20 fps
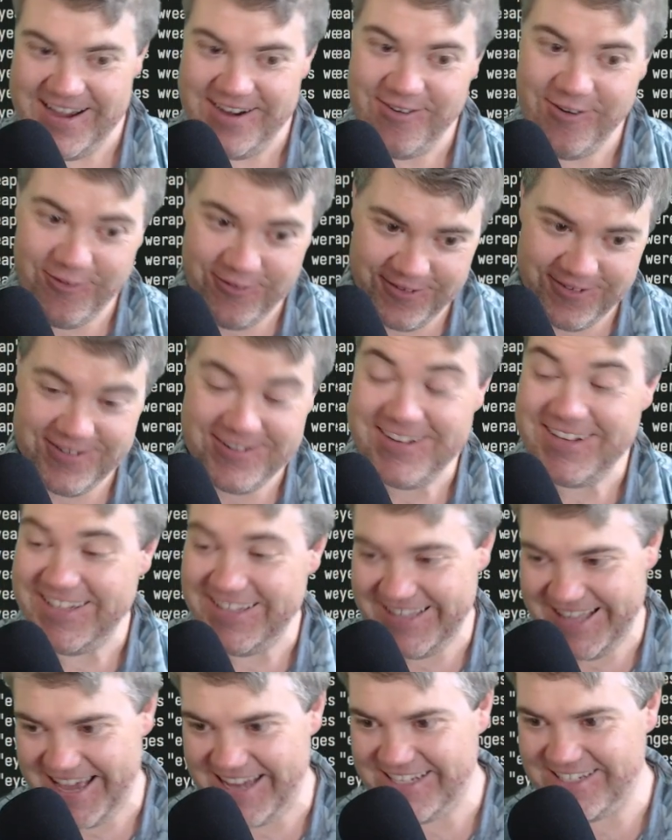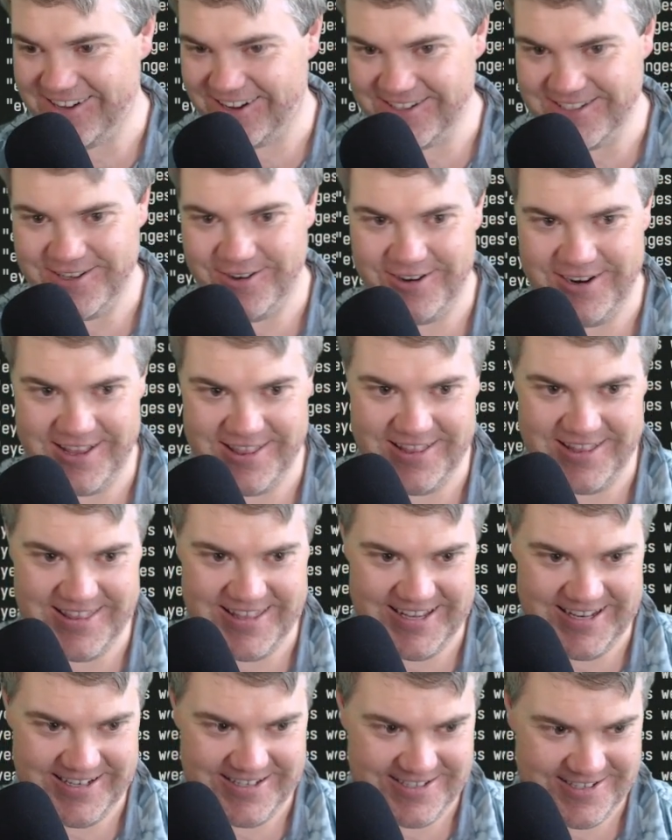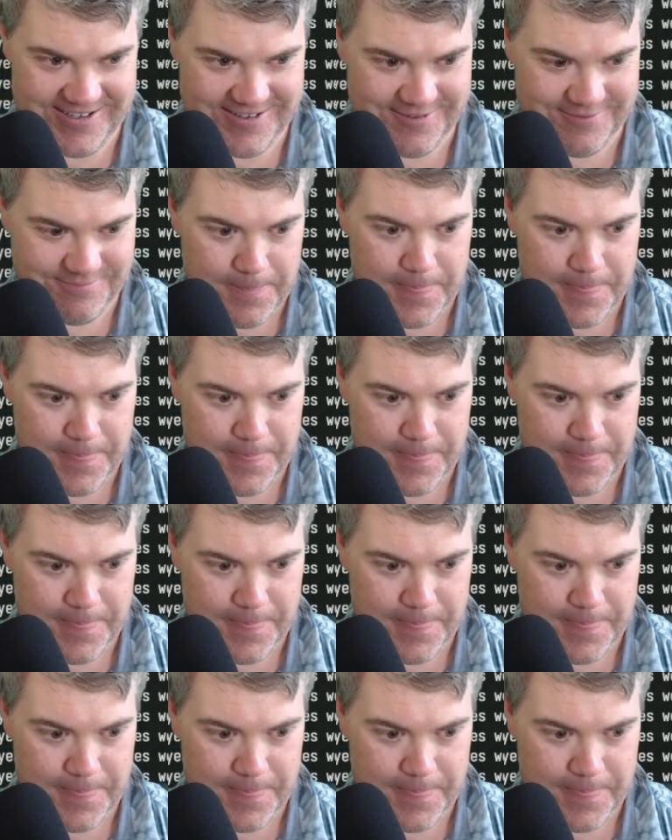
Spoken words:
Or that's also another thing too.